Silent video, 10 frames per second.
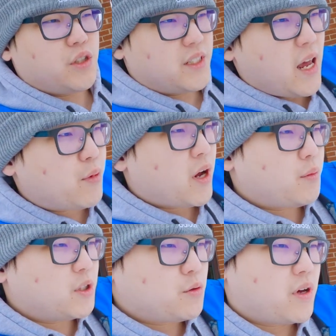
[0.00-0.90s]
So today we're
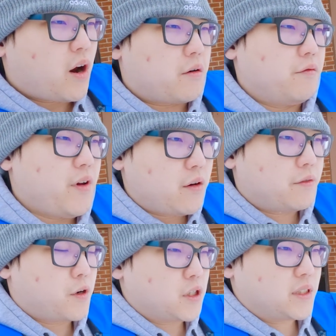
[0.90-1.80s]
going to be doing our
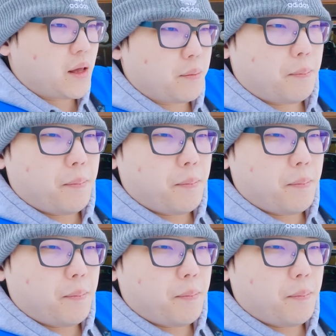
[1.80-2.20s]
very first